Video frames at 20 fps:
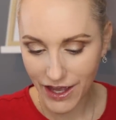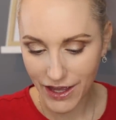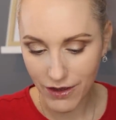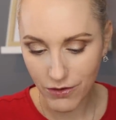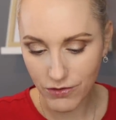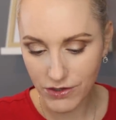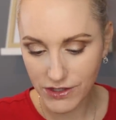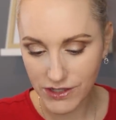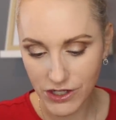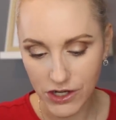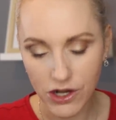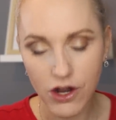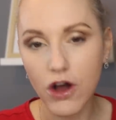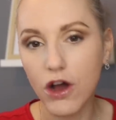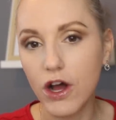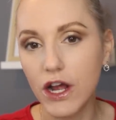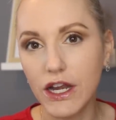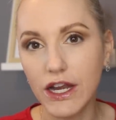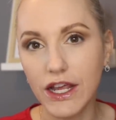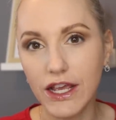It was
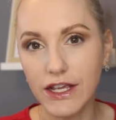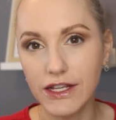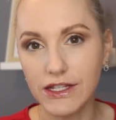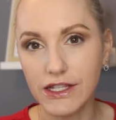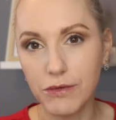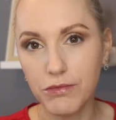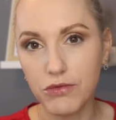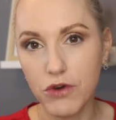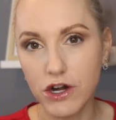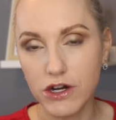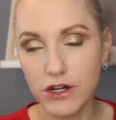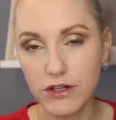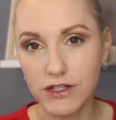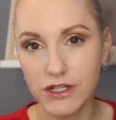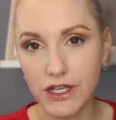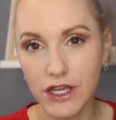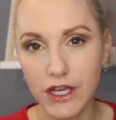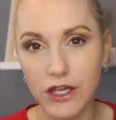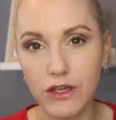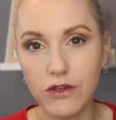not an easy product
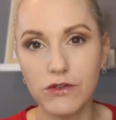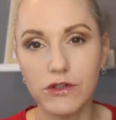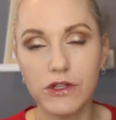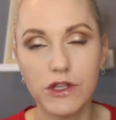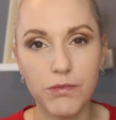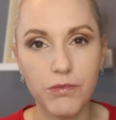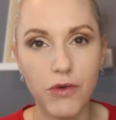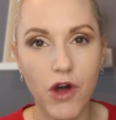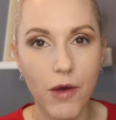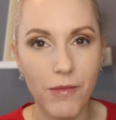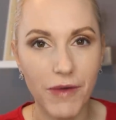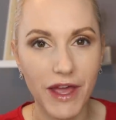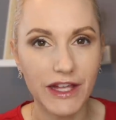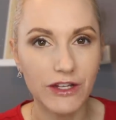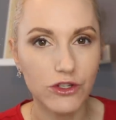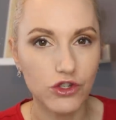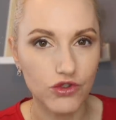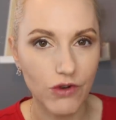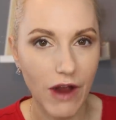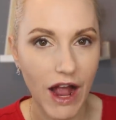to use. The
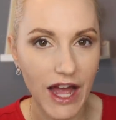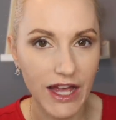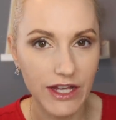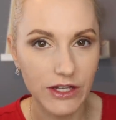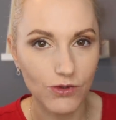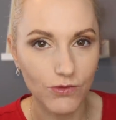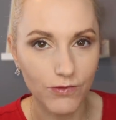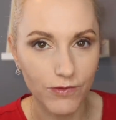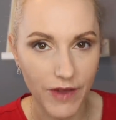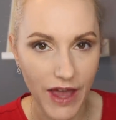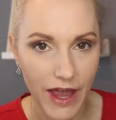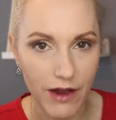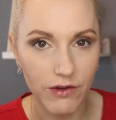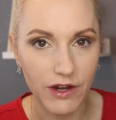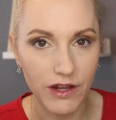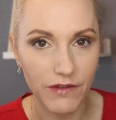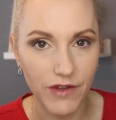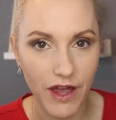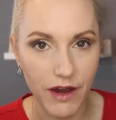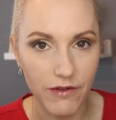pomade dries
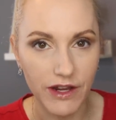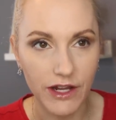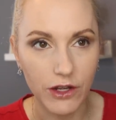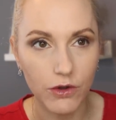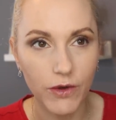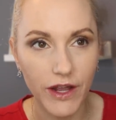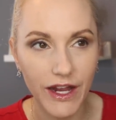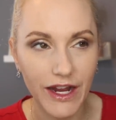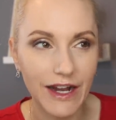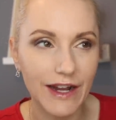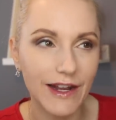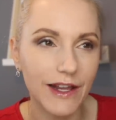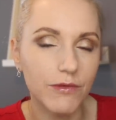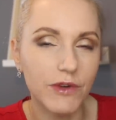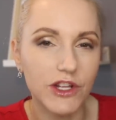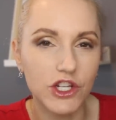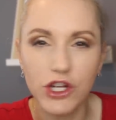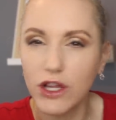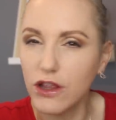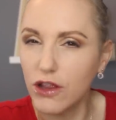very, very quickly,
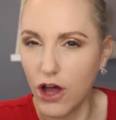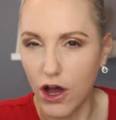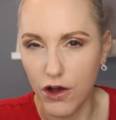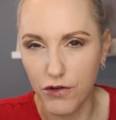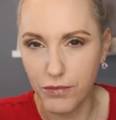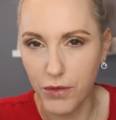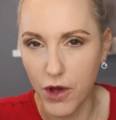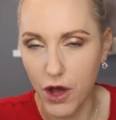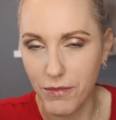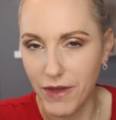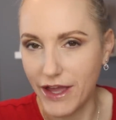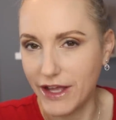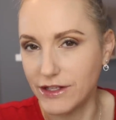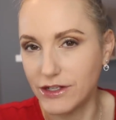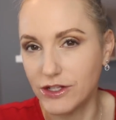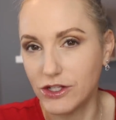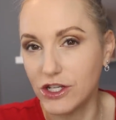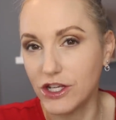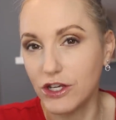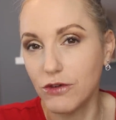which a lot of
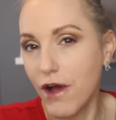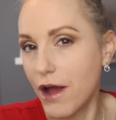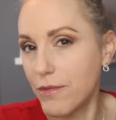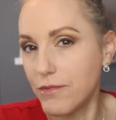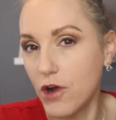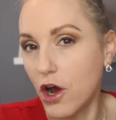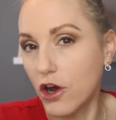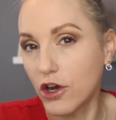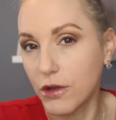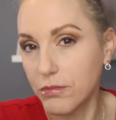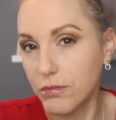pomades do. I'm not